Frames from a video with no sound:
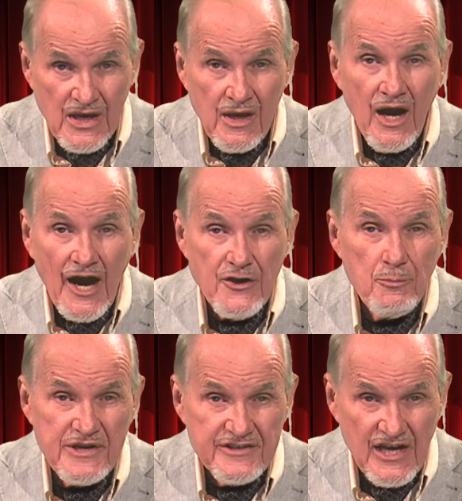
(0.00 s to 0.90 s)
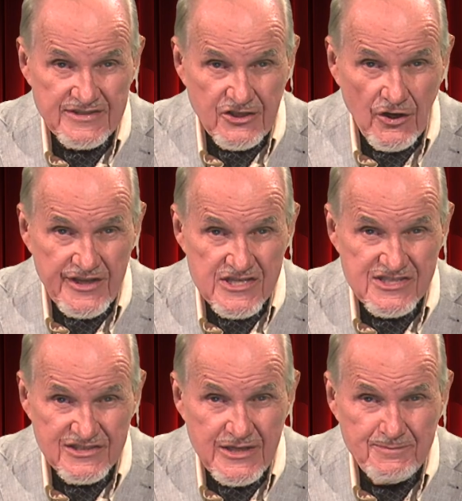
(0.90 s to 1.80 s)
On opening night, the audience
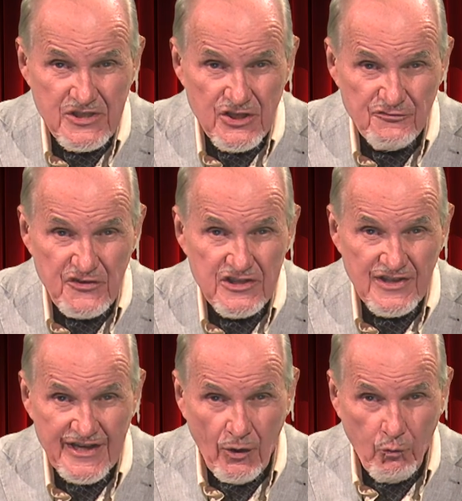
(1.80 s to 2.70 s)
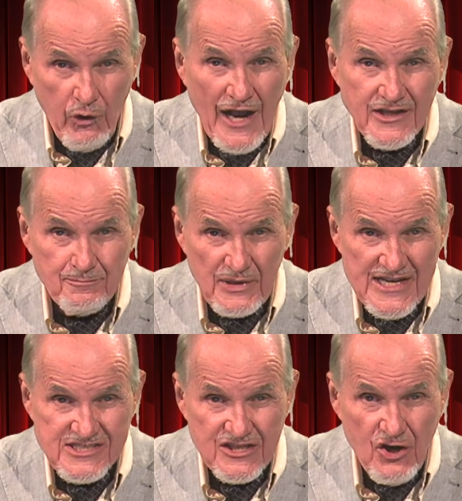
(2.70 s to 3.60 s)
leaped to their feet like a rocket
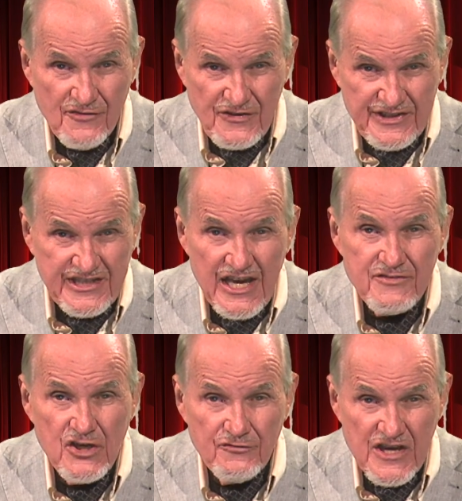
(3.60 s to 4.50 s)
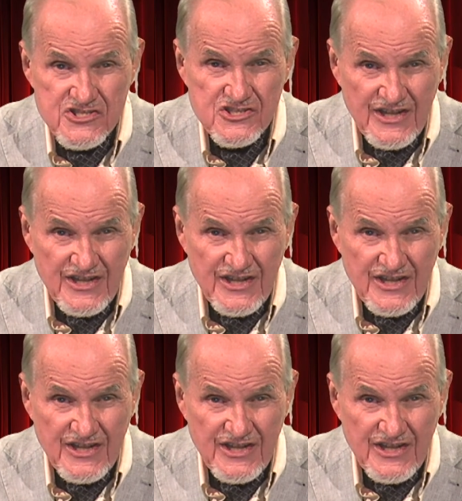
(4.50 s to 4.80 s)
blasting off and gave an ovation